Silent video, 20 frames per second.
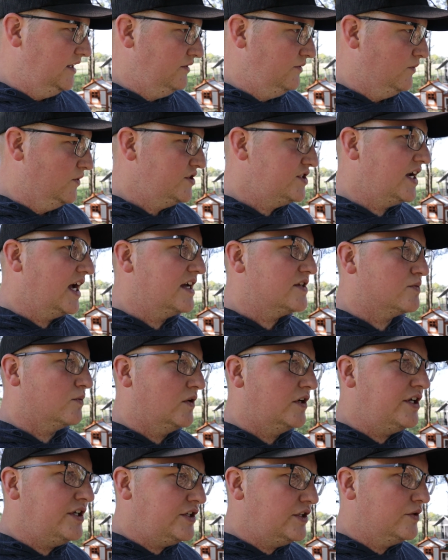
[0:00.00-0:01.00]
What you guys
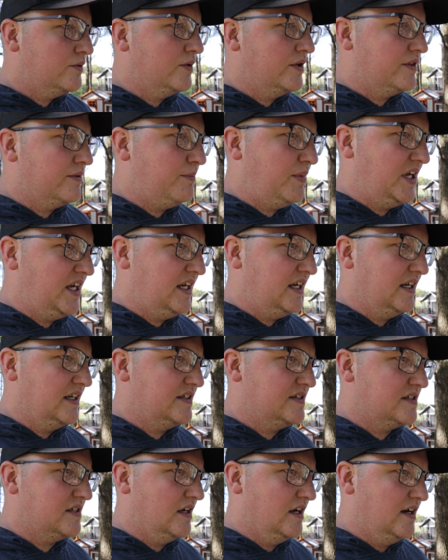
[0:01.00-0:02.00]
want to do with
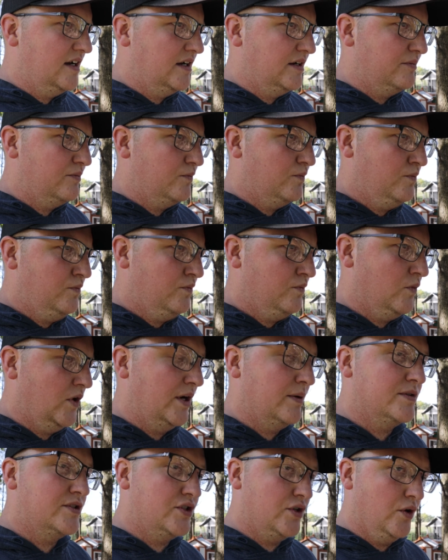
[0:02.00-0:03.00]
pigs, what
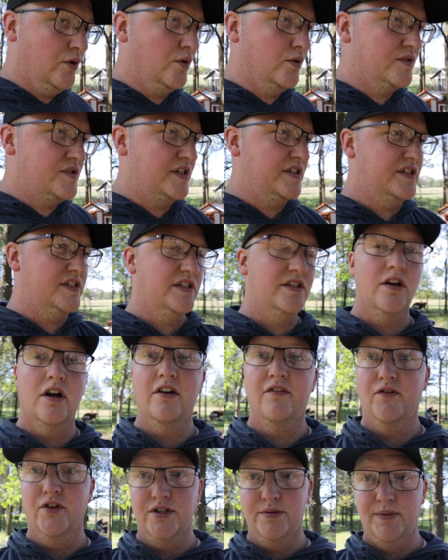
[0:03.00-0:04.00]
I was told, since this is our
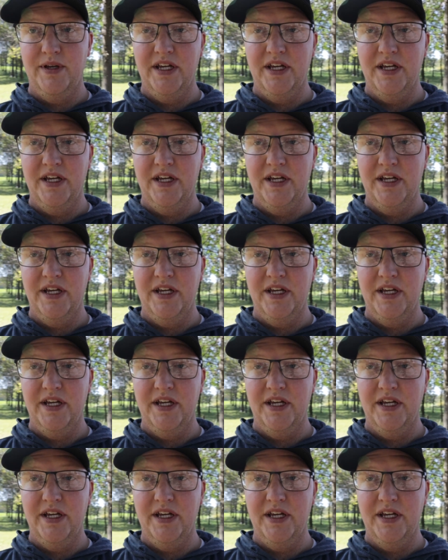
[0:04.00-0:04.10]
first